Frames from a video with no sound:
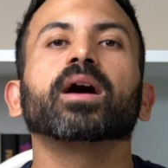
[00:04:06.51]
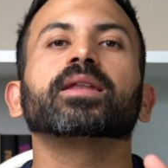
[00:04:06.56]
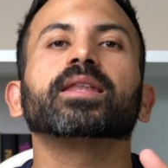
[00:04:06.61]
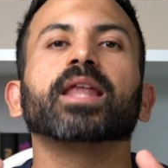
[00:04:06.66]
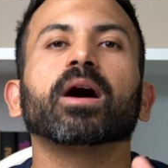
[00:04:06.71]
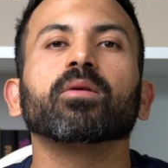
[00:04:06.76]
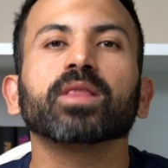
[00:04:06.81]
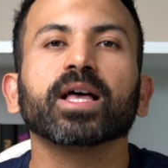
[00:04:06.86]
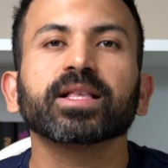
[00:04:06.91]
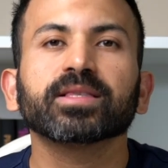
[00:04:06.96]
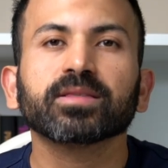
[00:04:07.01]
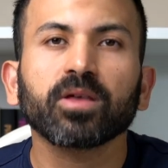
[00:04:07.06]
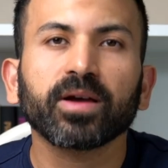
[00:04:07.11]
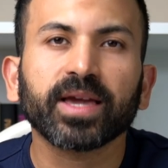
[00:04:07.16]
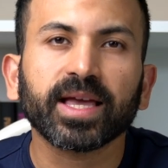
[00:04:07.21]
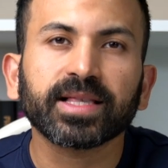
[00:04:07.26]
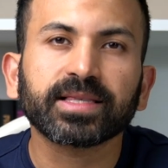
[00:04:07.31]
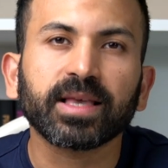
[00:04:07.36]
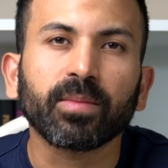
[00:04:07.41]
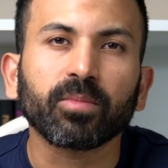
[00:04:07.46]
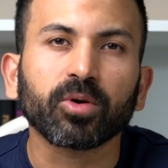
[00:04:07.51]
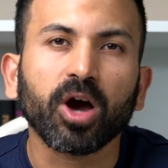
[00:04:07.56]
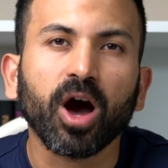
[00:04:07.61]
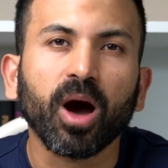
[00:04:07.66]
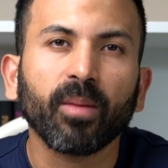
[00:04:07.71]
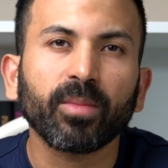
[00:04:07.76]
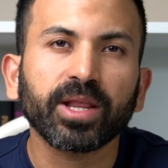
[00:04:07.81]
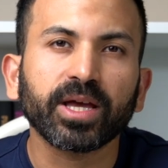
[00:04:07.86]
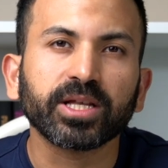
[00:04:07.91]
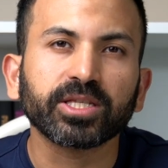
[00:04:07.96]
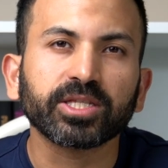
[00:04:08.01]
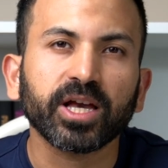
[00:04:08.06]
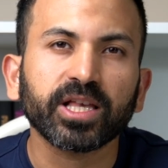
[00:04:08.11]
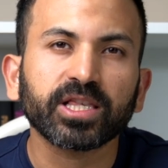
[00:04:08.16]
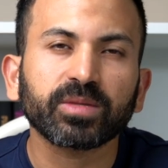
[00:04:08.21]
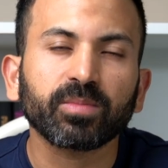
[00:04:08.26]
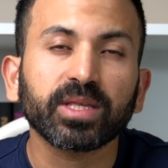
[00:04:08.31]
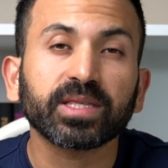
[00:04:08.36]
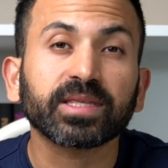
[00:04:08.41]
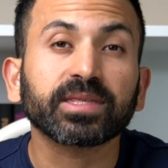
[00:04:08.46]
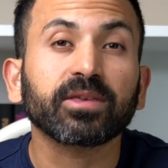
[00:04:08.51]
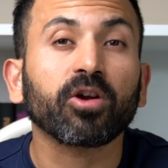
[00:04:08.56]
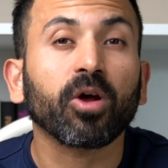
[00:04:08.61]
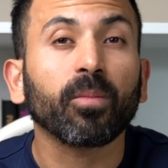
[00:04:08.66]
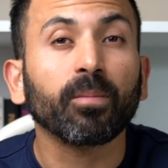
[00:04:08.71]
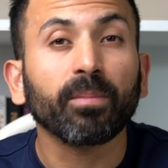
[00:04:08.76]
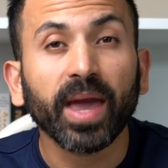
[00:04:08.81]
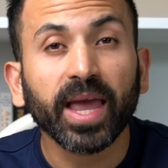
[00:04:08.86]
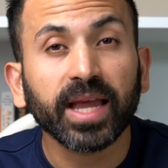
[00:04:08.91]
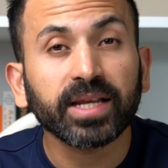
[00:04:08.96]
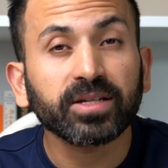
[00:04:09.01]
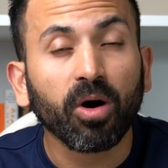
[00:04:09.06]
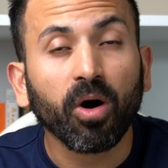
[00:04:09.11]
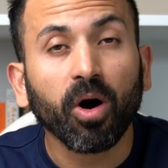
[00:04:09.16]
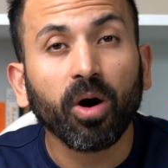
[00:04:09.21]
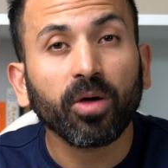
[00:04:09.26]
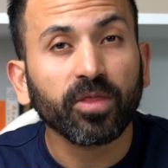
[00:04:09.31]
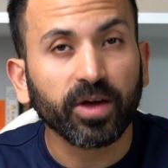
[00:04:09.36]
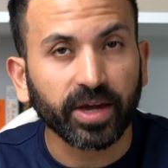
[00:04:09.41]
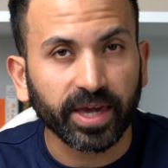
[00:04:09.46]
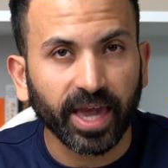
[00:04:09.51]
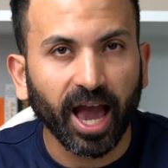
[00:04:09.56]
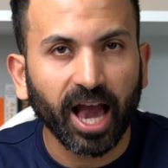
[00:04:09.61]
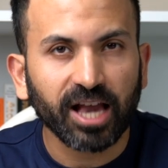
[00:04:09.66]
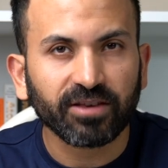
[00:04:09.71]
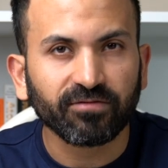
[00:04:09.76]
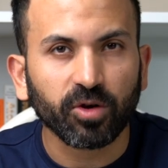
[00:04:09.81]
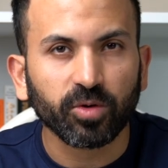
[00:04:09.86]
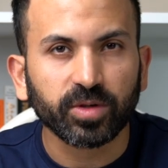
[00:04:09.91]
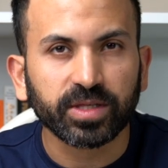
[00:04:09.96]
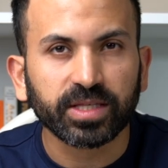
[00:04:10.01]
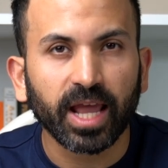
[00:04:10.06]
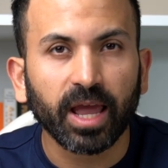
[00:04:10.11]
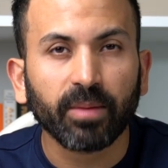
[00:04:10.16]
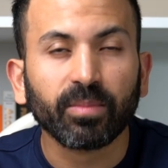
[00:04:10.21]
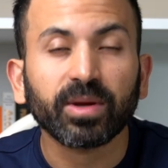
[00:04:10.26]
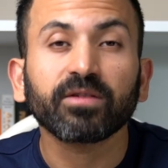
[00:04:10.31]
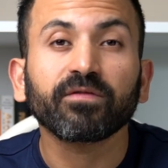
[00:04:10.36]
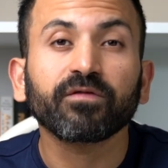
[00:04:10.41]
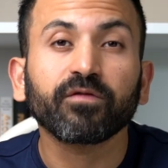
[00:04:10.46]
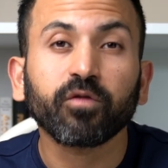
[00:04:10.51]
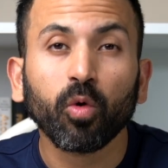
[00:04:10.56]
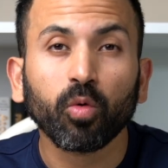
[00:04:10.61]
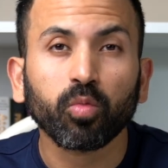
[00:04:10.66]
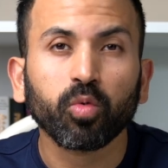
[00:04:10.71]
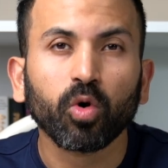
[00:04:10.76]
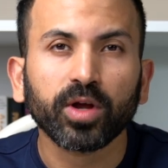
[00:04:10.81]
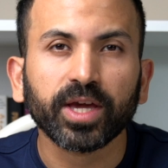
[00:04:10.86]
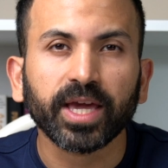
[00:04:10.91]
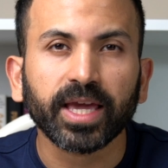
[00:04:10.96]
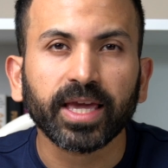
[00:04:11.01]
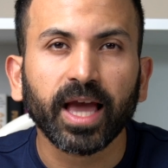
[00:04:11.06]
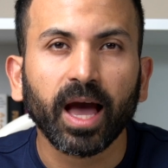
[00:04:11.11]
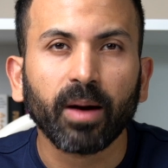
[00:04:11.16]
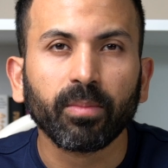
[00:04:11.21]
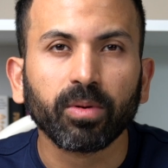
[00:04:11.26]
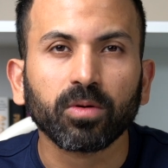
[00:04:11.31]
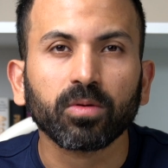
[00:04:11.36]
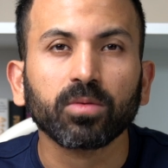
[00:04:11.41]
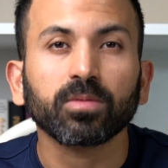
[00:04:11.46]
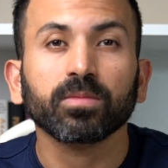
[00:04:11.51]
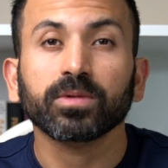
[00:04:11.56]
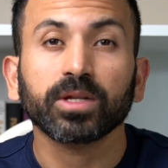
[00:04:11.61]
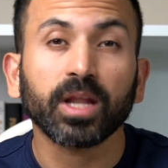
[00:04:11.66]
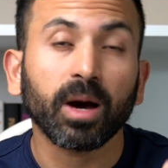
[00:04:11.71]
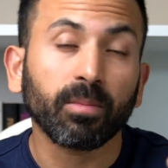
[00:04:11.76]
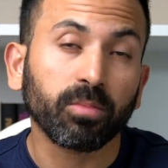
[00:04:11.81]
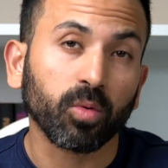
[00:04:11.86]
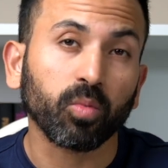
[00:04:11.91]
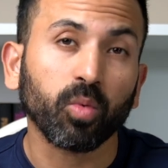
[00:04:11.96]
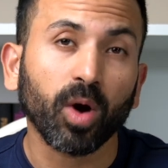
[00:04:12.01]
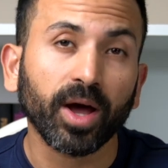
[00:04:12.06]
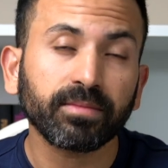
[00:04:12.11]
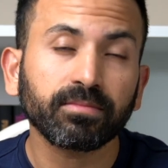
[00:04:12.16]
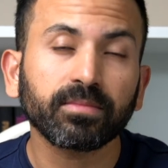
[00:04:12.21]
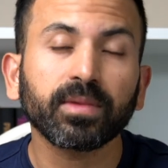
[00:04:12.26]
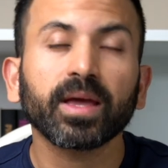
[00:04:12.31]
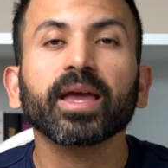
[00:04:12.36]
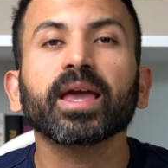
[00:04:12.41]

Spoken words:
Now, let's look at some common adjustments that are made on the cash flow statement for working capital. Number one,